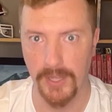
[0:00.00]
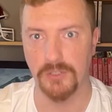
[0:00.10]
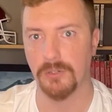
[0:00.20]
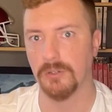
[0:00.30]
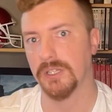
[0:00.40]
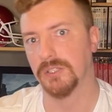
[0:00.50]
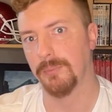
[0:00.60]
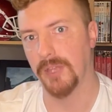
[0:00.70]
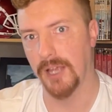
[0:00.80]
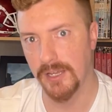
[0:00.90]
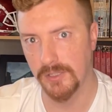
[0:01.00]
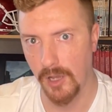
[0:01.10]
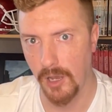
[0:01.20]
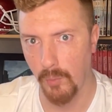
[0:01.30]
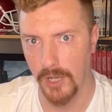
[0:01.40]
That's certainly something I
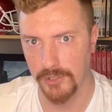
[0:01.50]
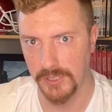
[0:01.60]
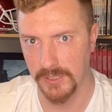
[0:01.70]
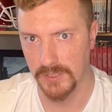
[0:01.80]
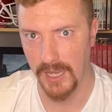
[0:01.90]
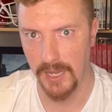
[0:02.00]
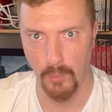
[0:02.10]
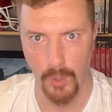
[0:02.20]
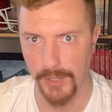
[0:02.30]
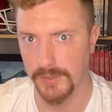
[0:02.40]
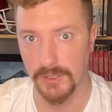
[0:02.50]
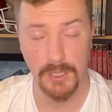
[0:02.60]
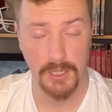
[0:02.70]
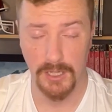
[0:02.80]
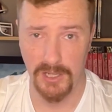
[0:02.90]
saw at Washington State
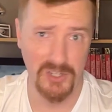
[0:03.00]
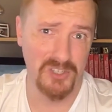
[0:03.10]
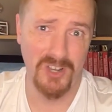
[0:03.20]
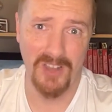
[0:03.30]
he's just a